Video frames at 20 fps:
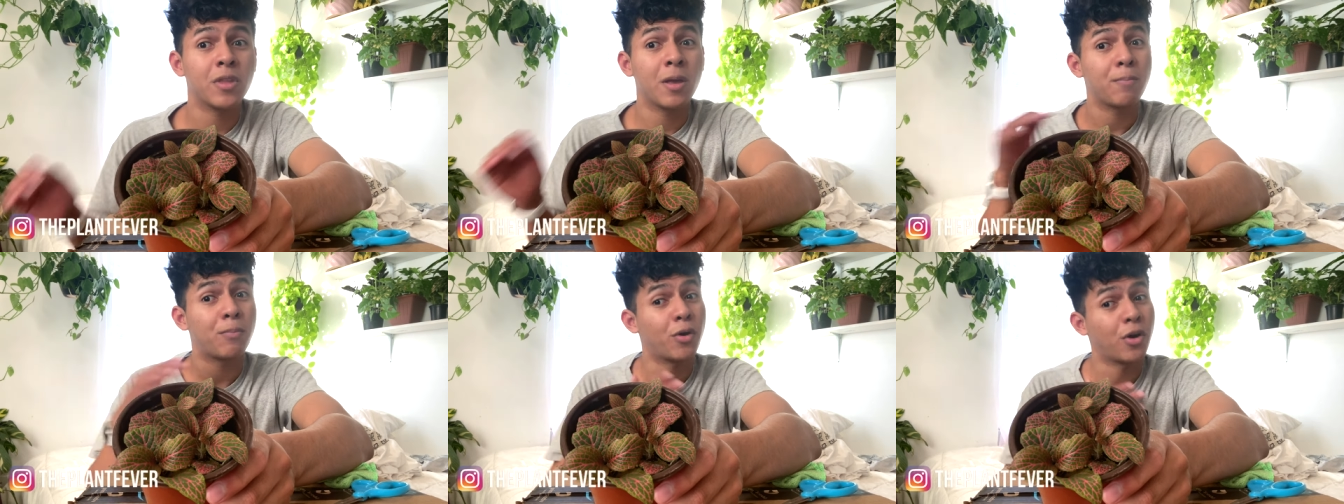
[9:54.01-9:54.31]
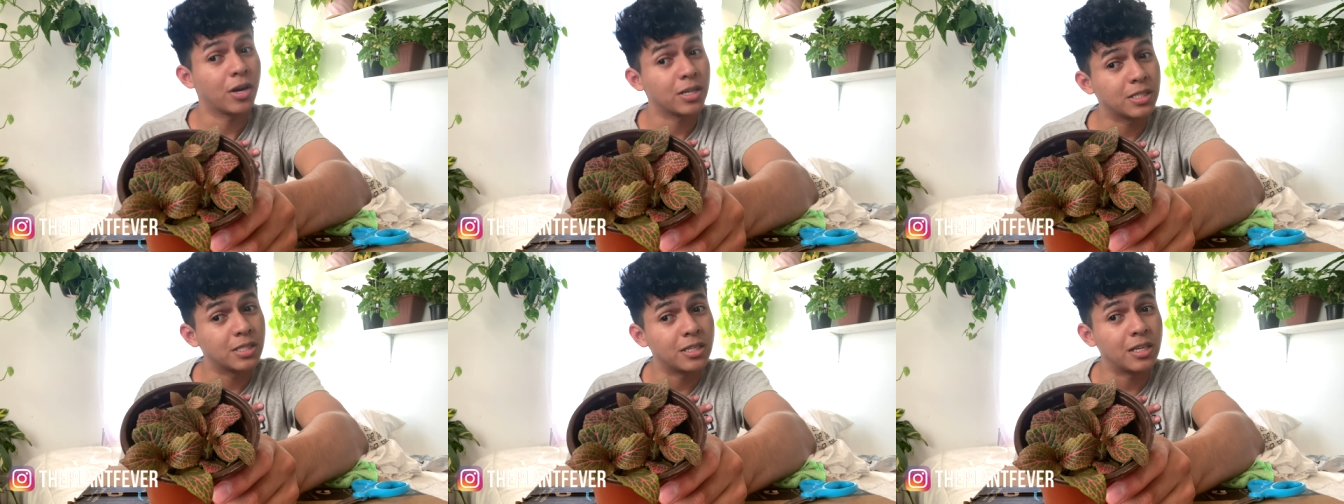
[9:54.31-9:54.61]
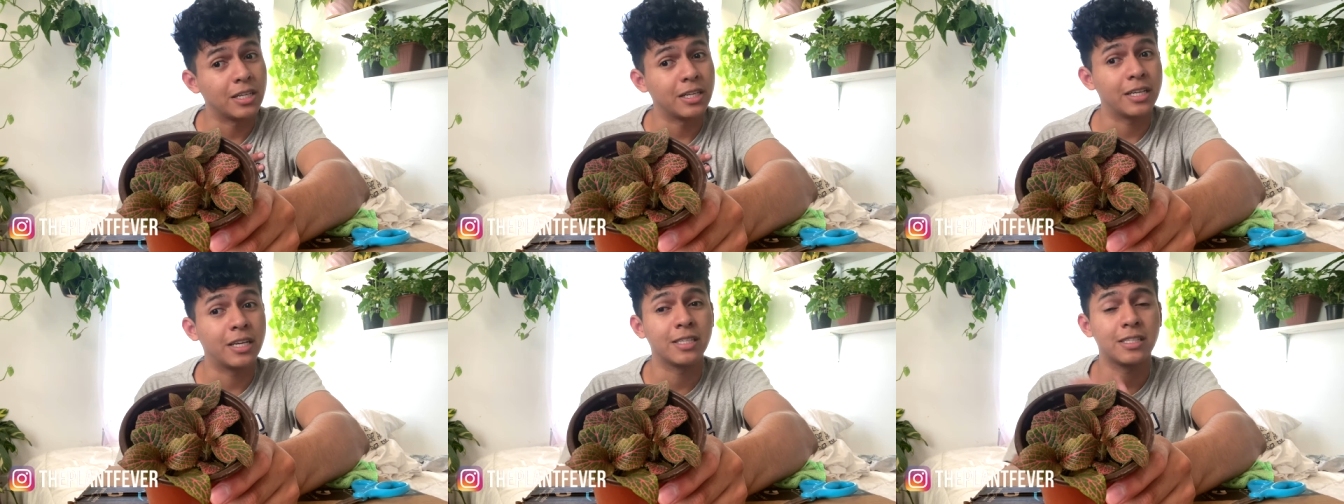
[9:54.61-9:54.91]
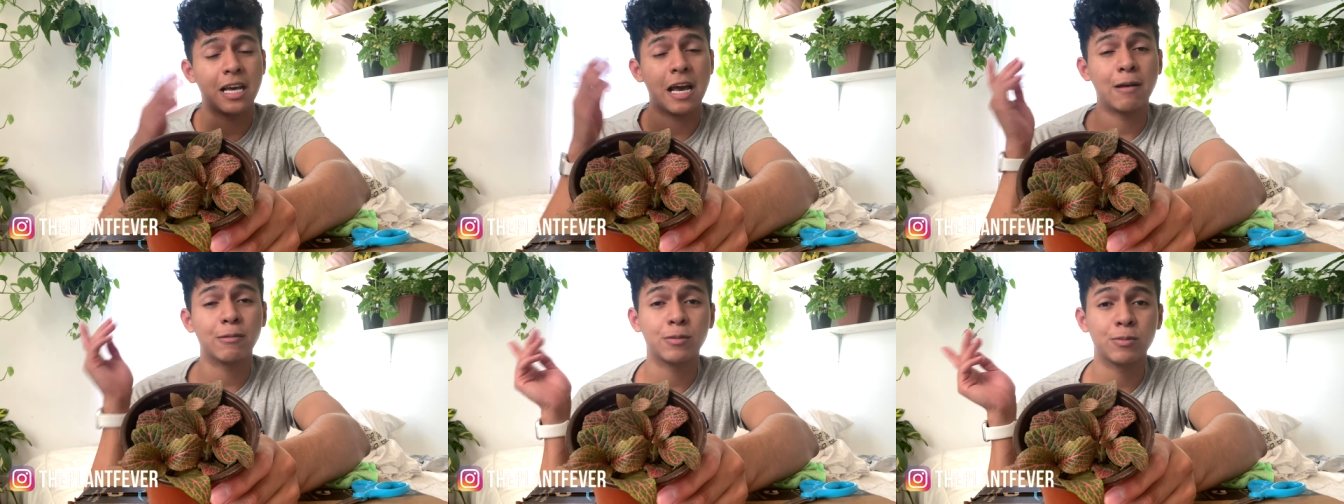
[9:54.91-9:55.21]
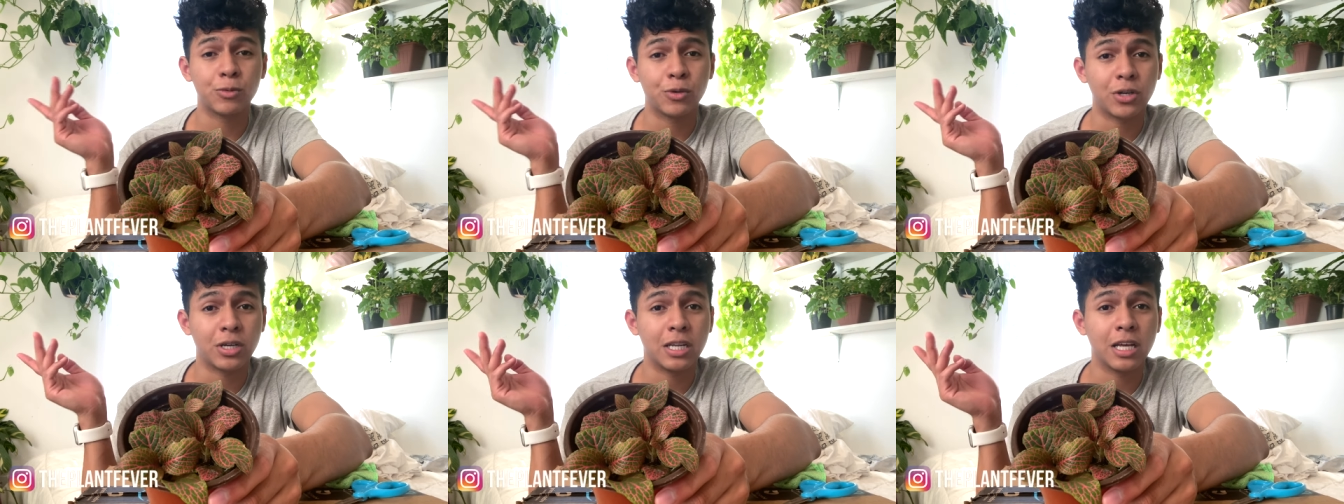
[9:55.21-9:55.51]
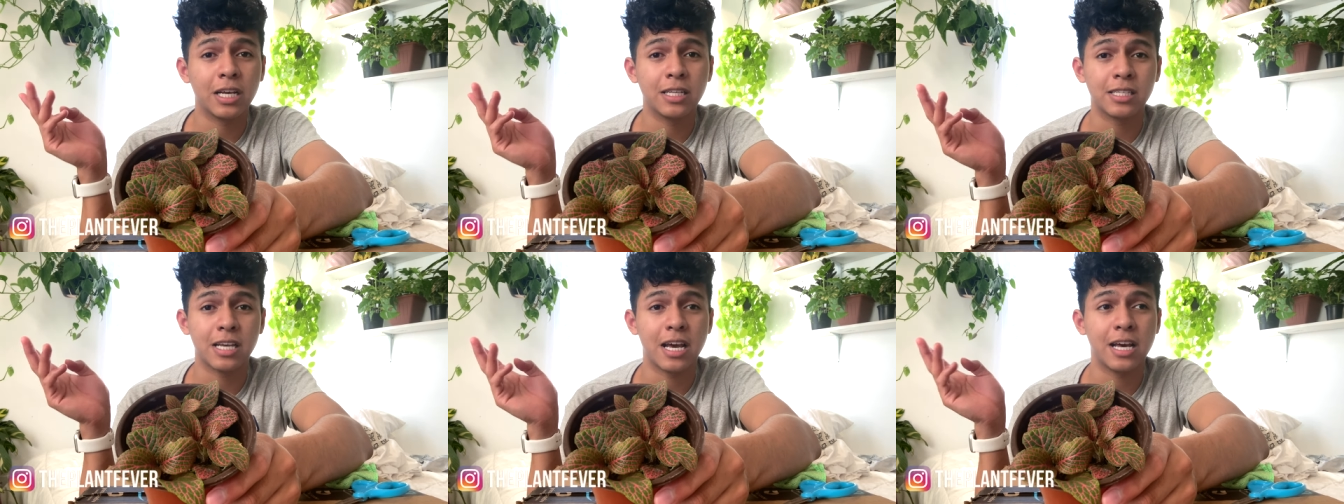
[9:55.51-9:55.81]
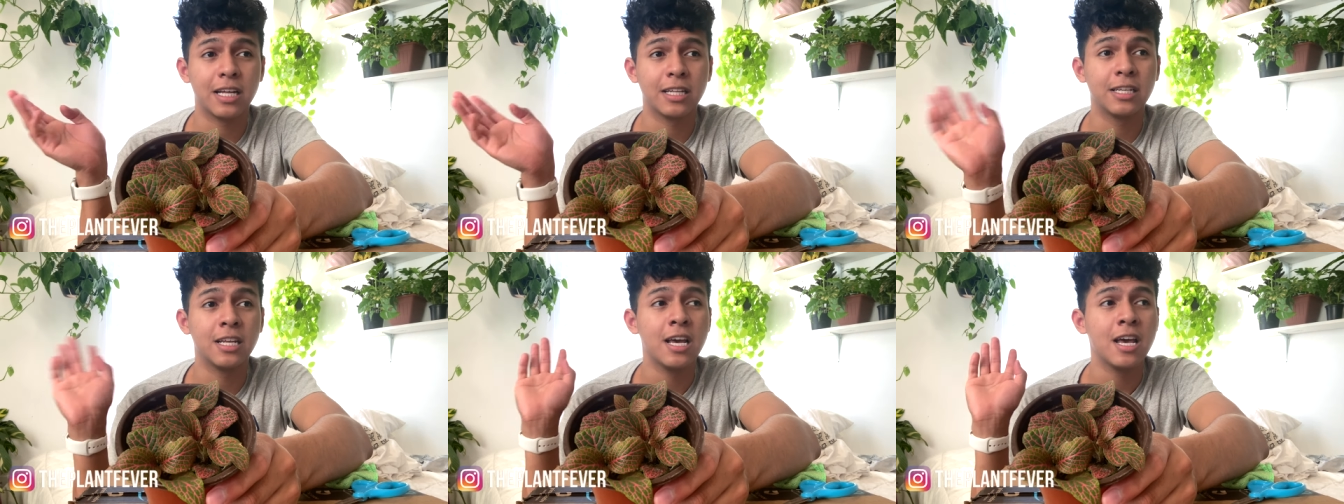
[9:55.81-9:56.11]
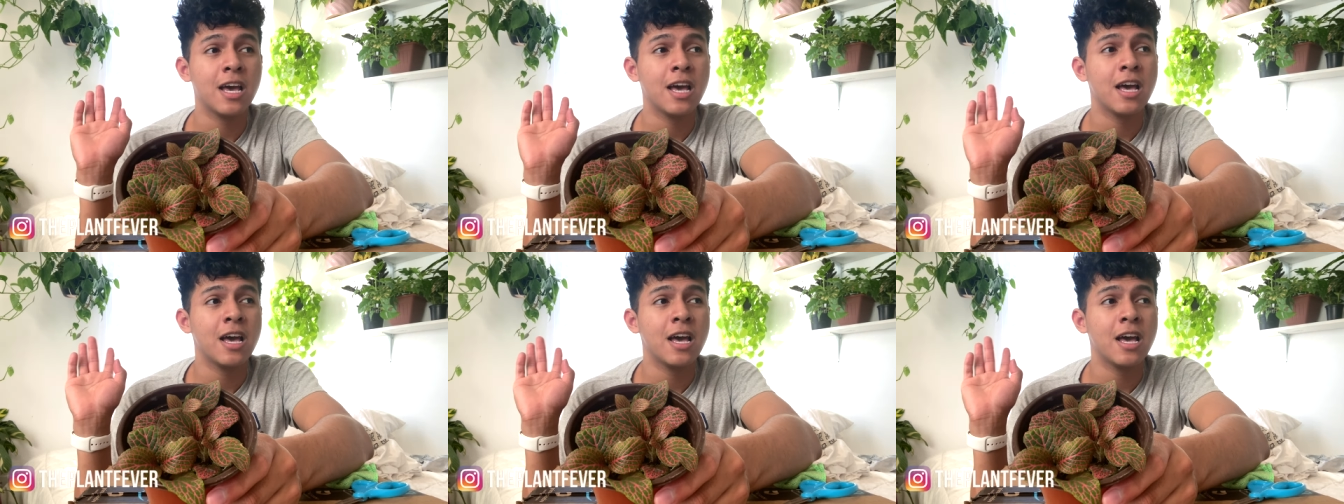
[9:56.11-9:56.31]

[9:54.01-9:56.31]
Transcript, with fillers: personally because i have some grow lights and